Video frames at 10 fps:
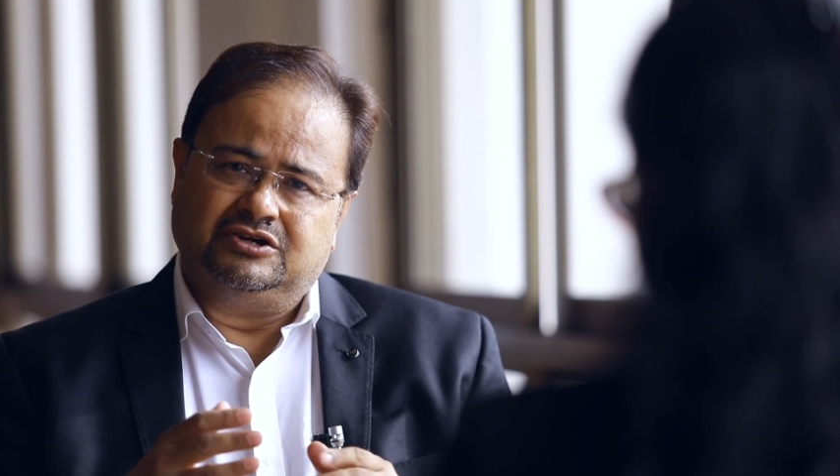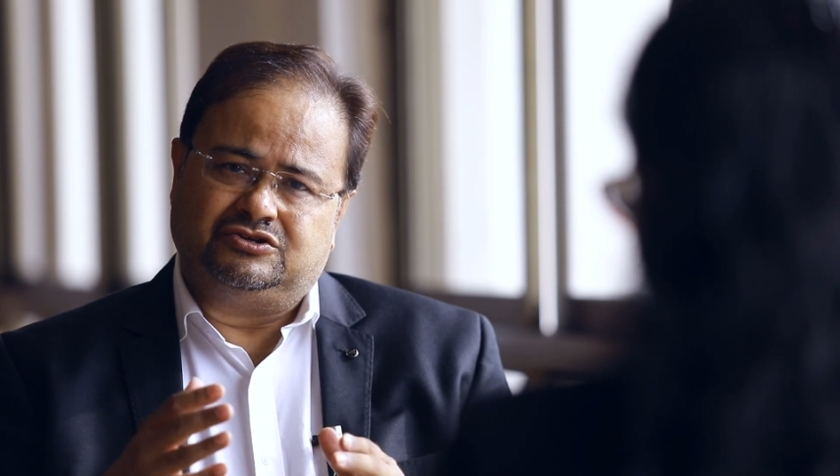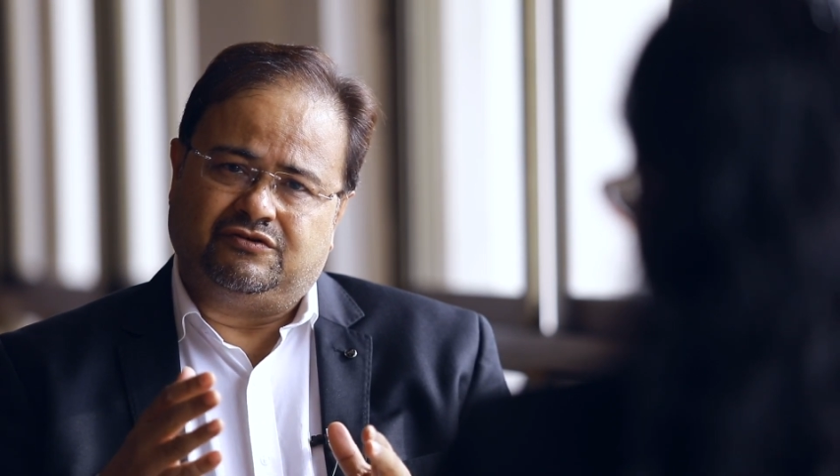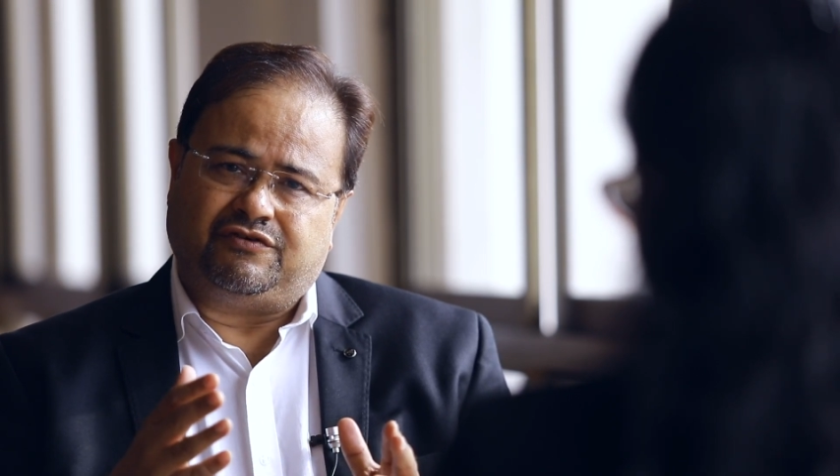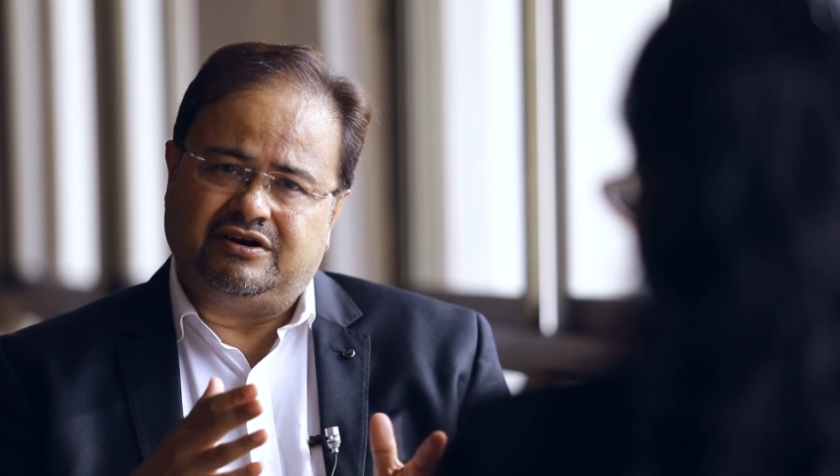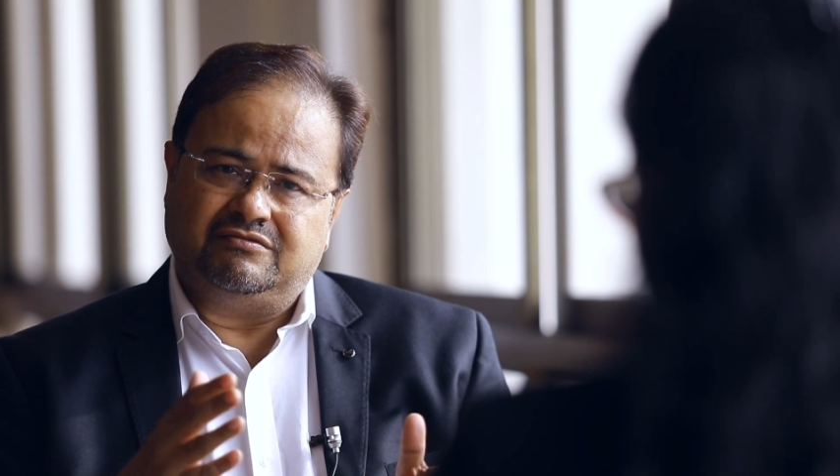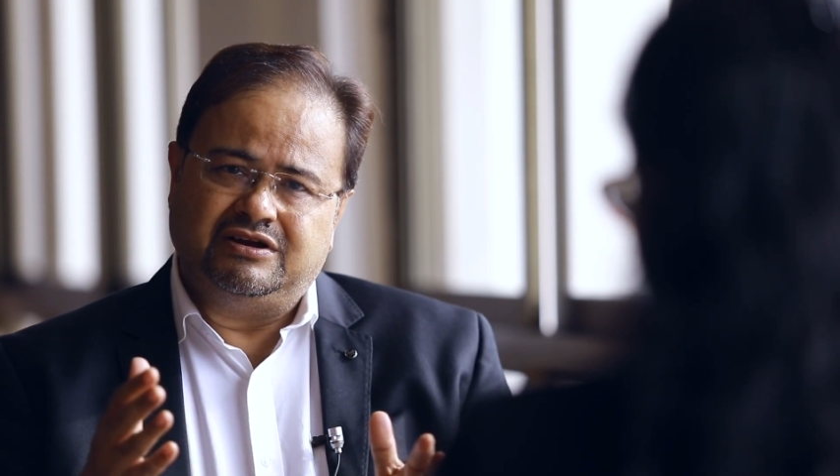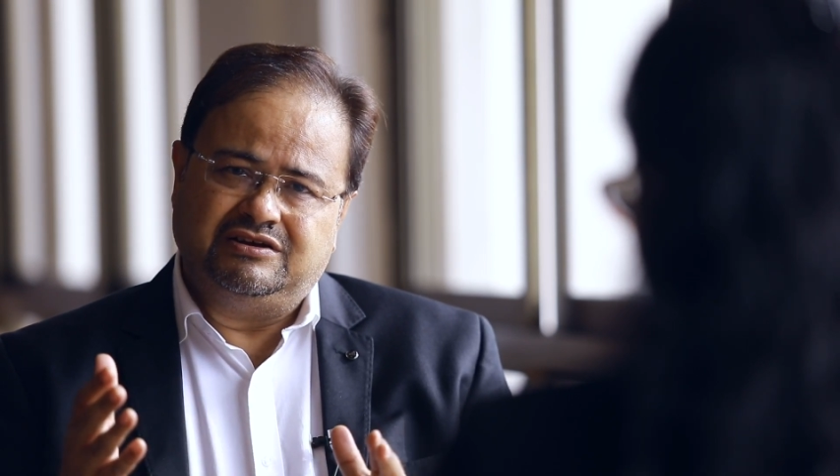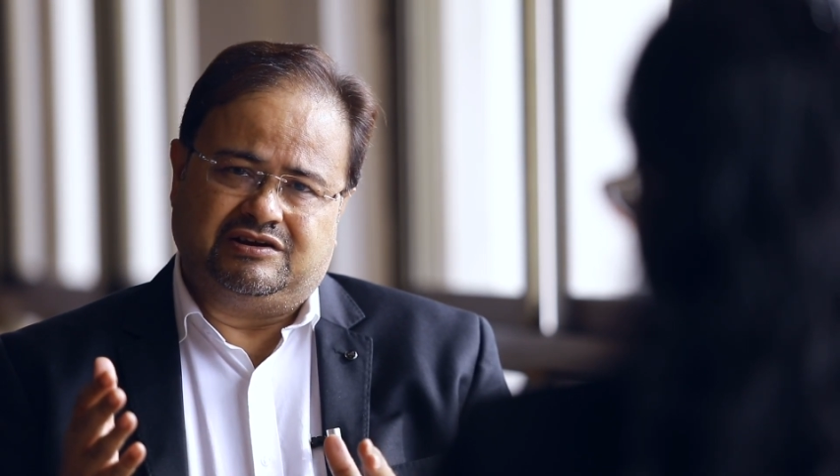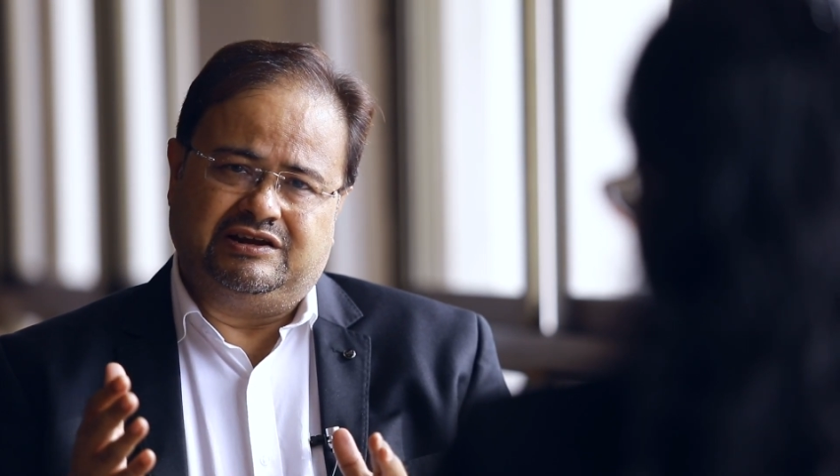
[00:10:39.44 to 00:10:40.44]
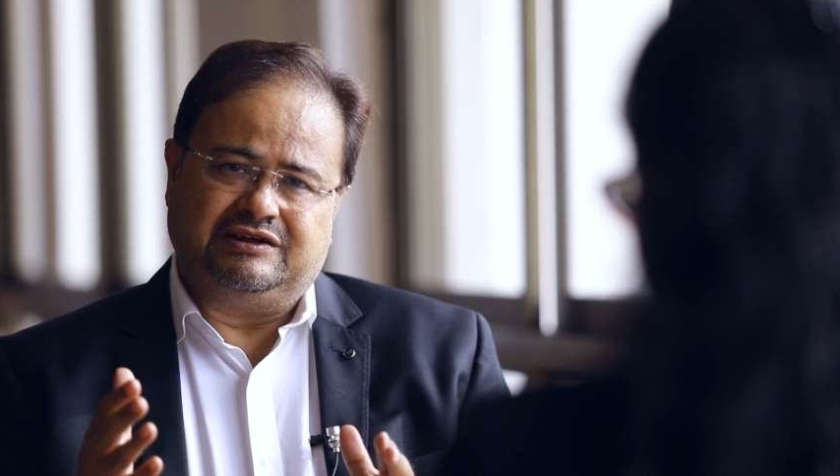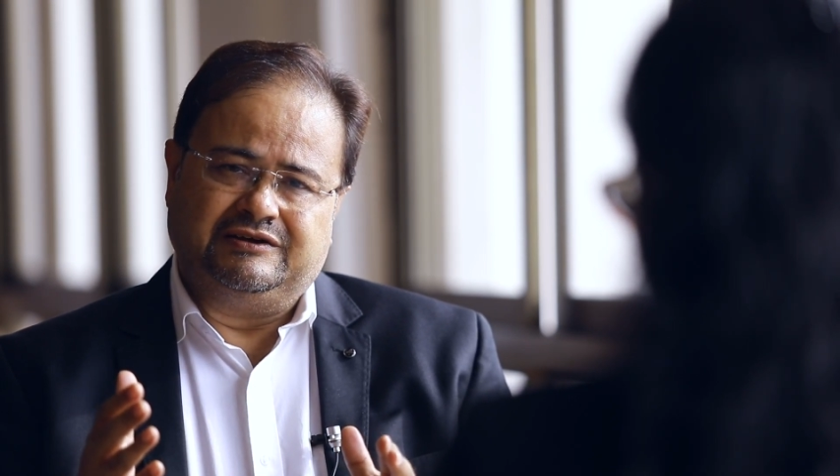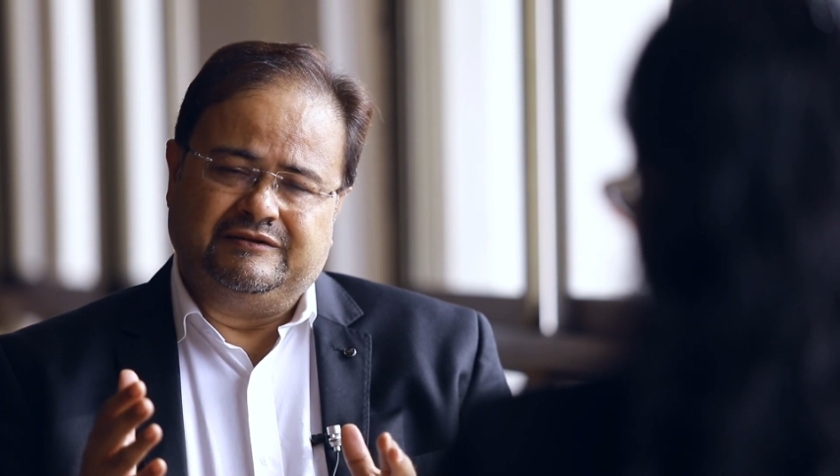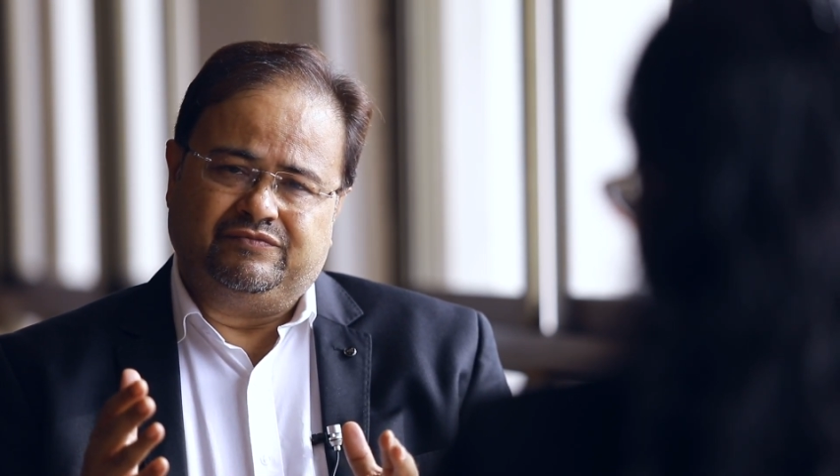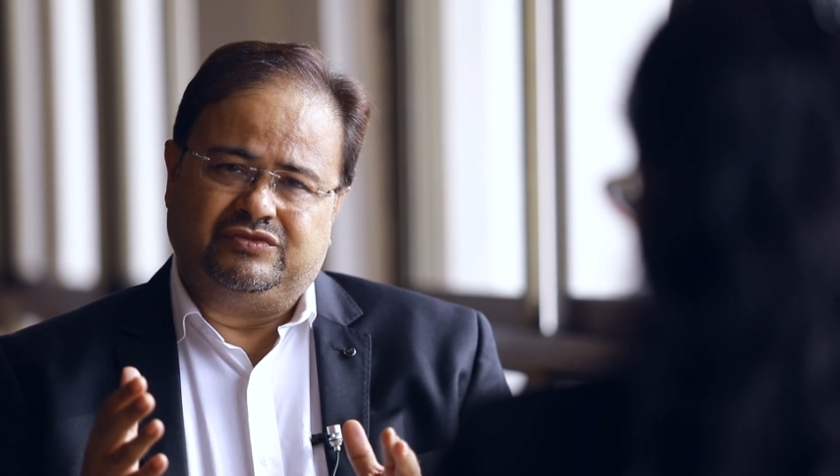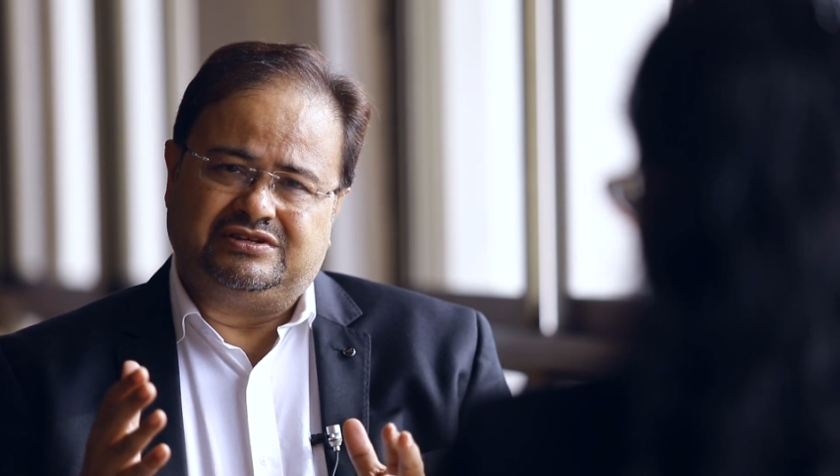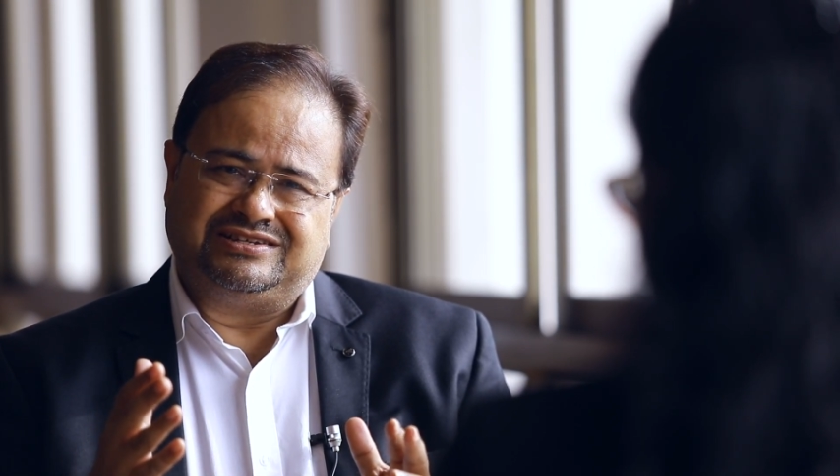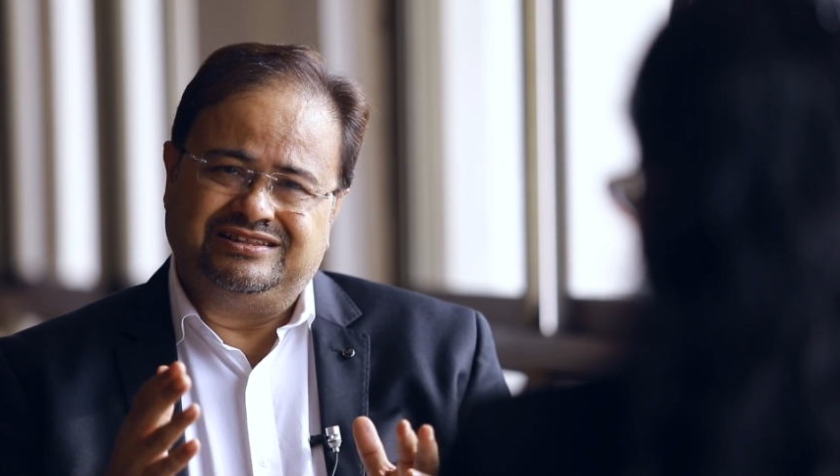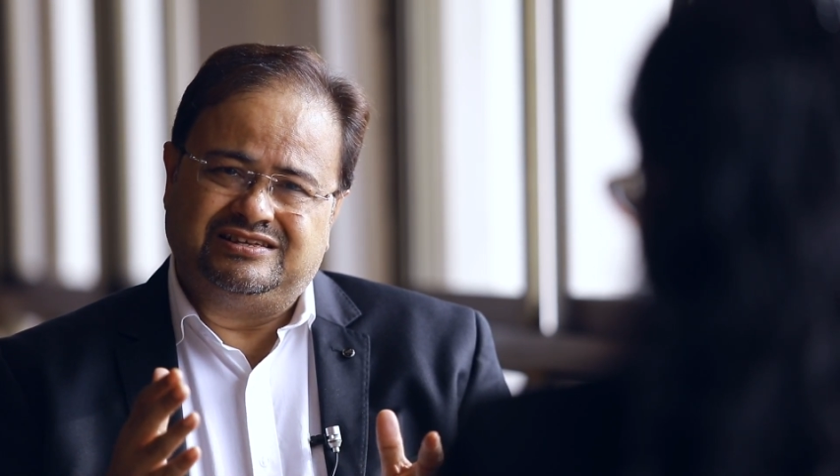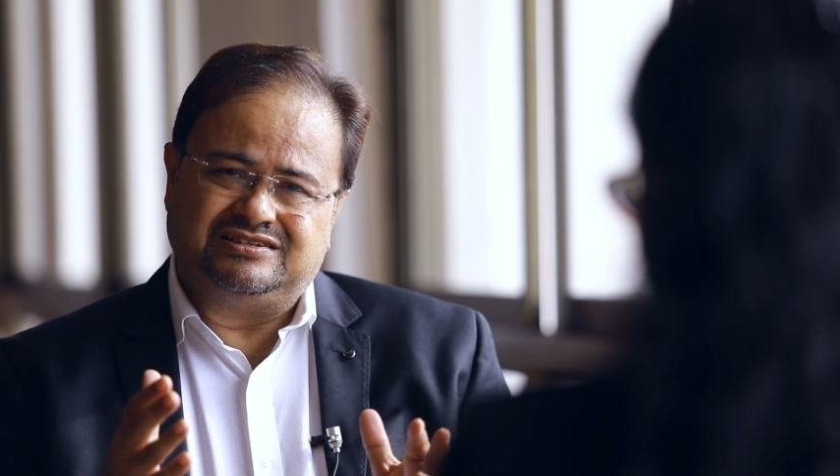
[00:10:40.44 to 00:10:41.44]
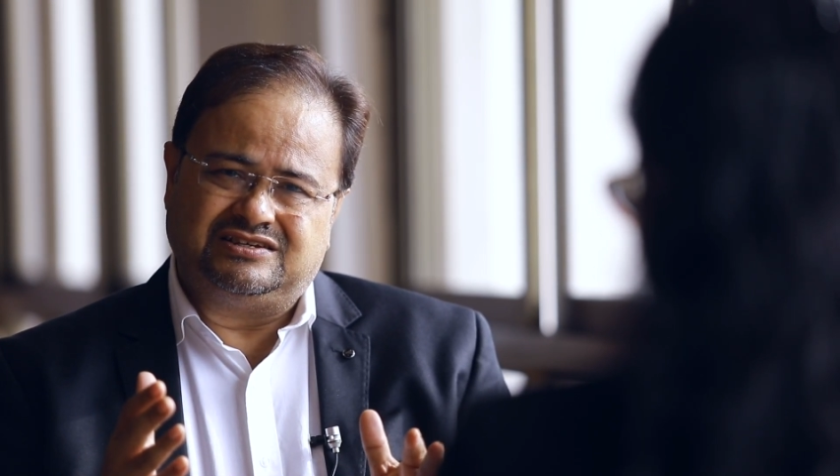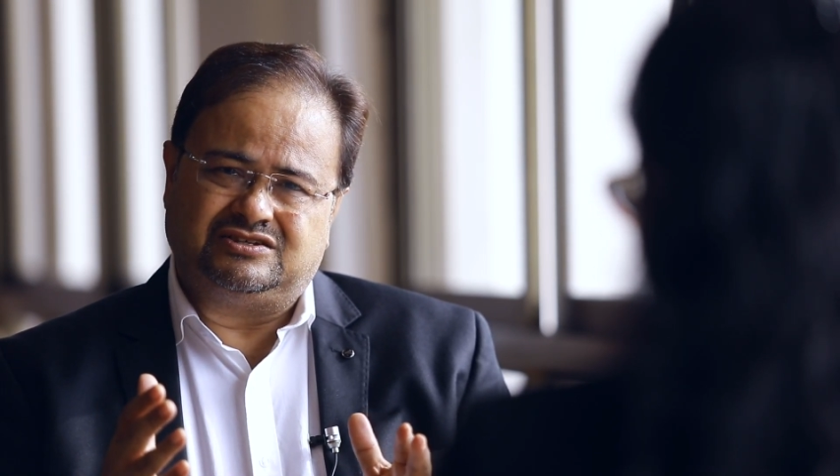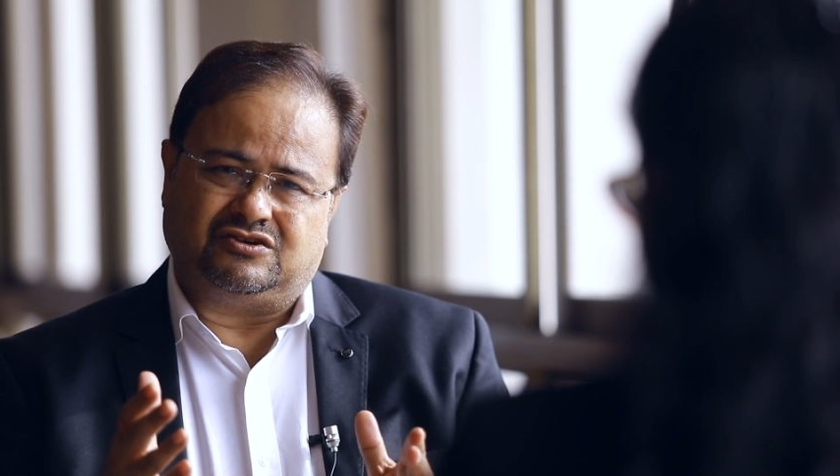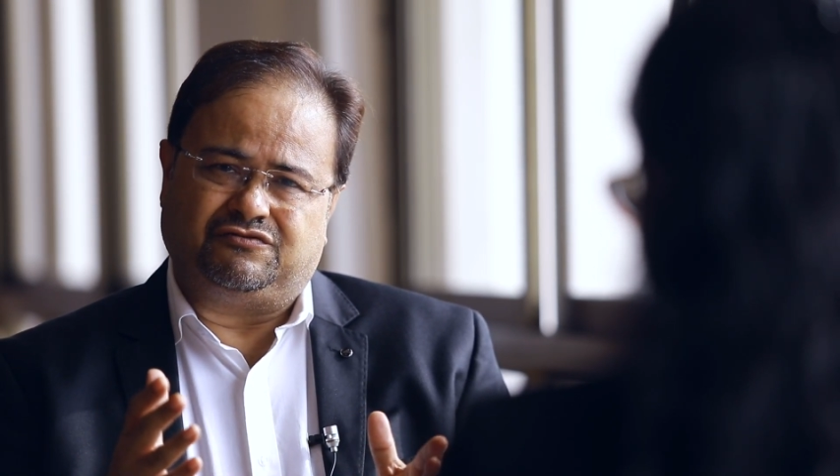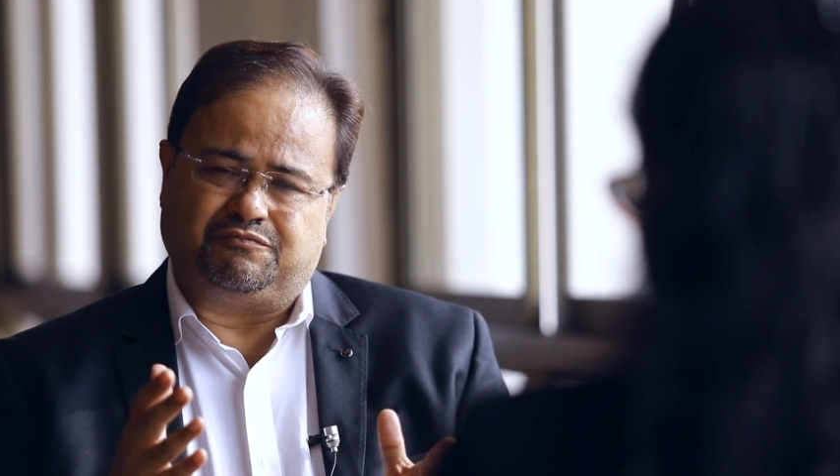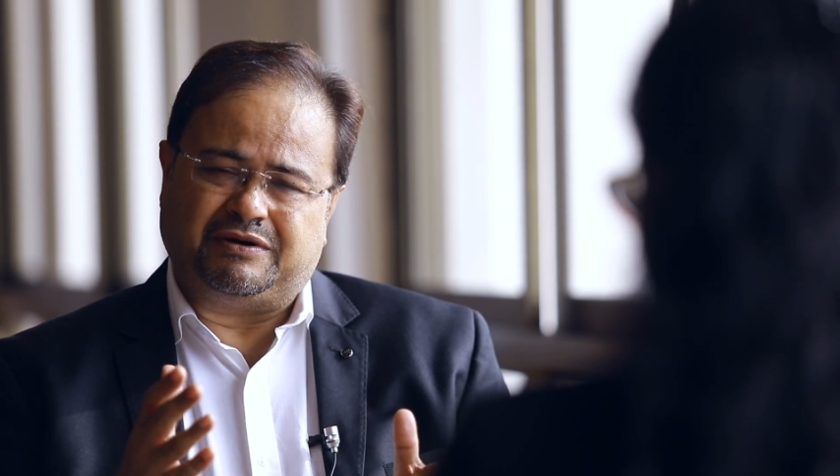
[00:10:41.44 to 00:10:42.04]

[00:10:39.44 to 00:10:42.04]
So fundamentally, this synthesis of